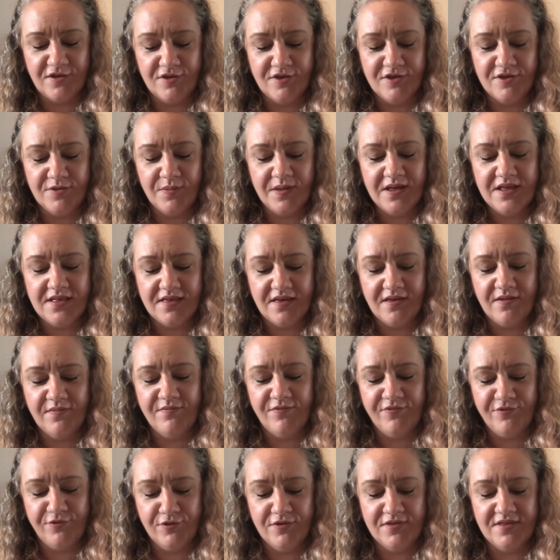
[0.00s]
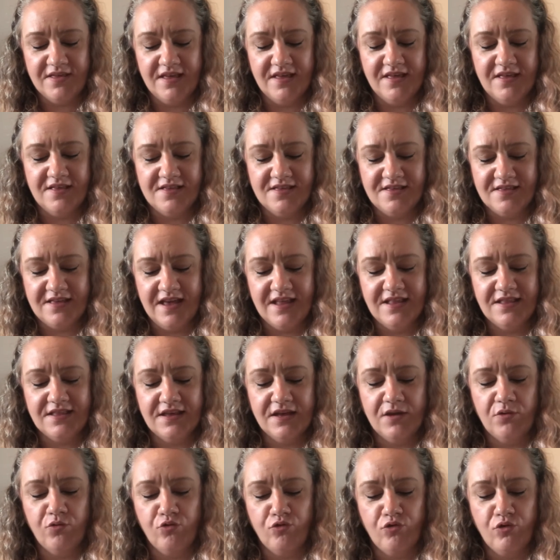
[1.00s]
sweet and fruity,
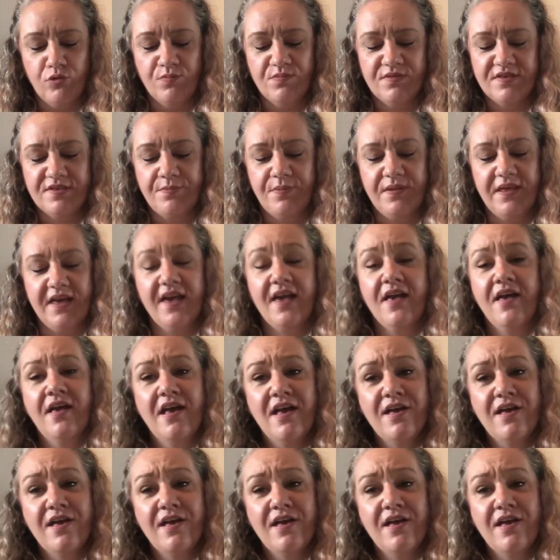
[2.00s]
scented room spray.